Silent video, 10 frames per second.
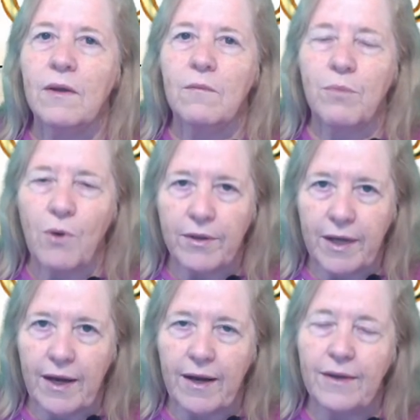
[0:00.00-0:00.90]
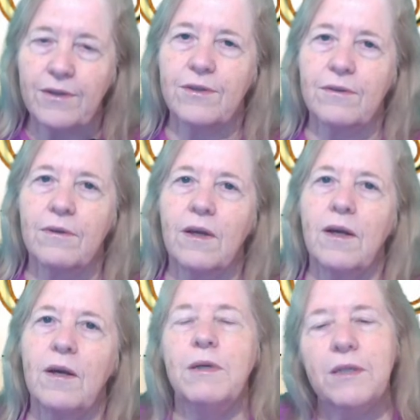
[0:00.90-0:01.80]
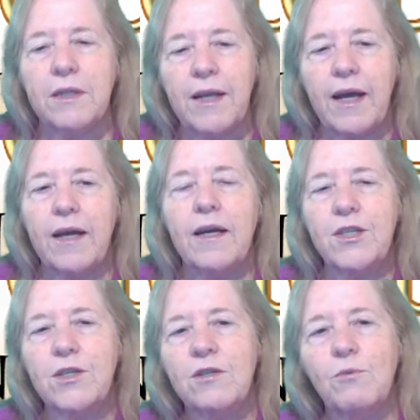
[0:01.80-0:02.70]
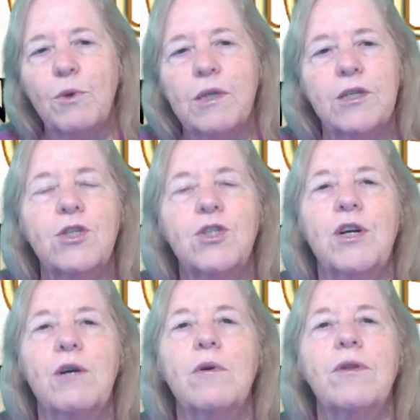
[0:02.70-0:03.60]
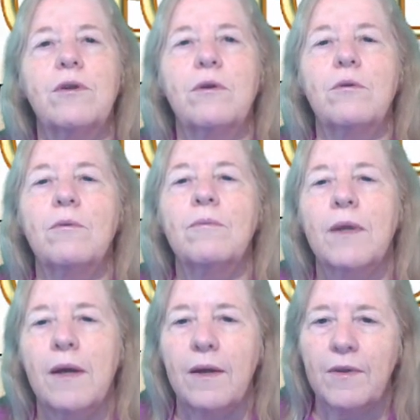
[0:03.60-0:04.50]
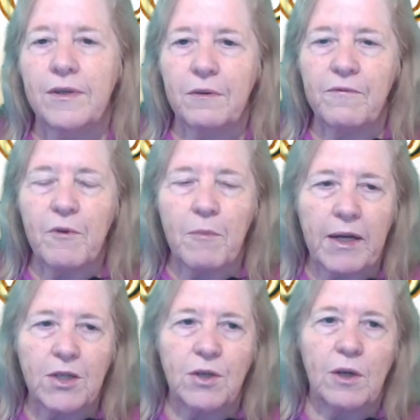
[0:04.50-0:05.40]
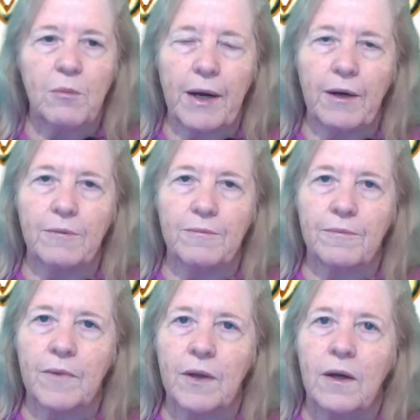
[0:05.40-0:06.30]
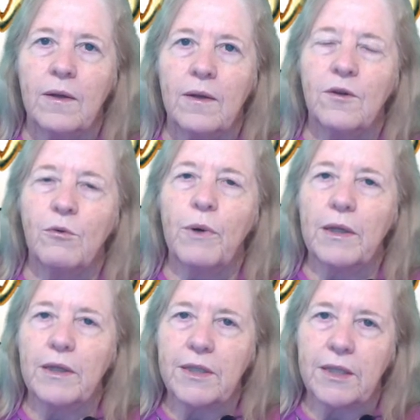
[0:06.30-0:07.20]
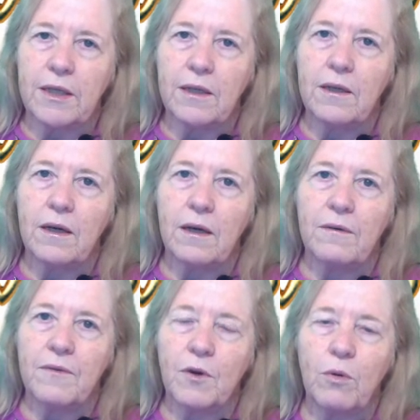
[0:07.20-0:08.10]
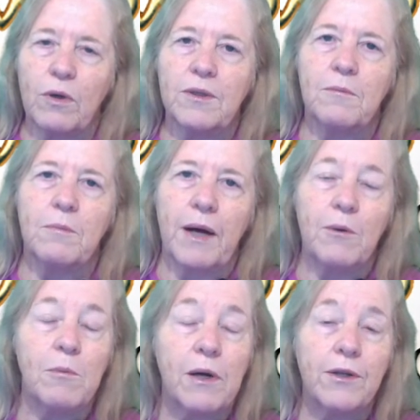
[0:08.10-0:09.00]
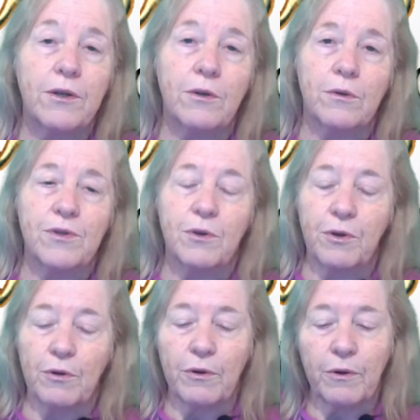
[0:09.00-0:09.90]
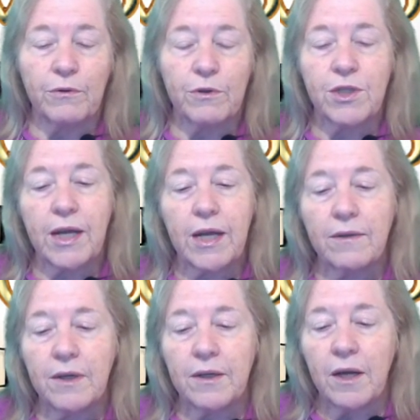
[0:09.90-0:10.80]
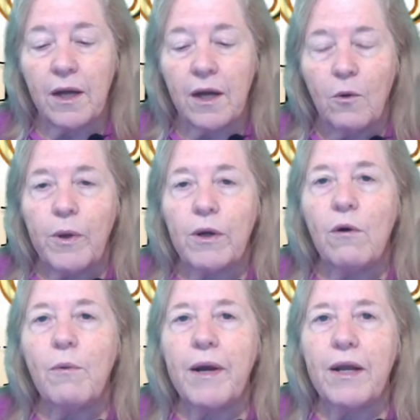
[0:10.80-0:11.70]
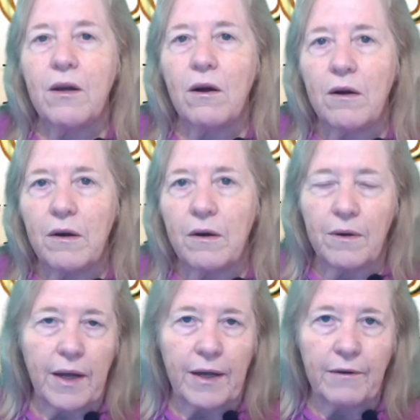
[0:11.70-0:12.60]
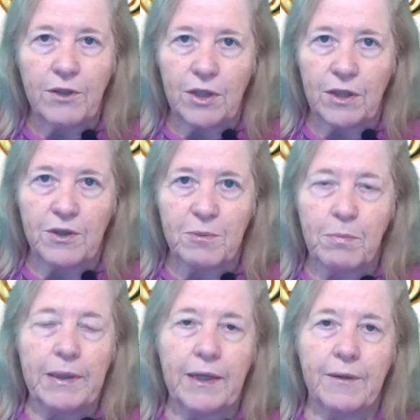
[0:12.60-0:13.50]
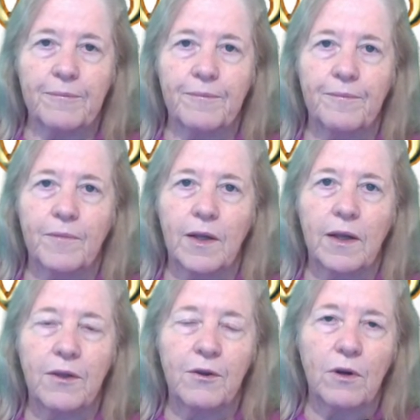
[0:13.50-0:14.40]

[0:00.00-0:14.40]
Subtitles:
broadcast. But today, I just wanted to share with you this information about correlity of the quantum biomolecules, so that you'll understand that we already are energy spinning, either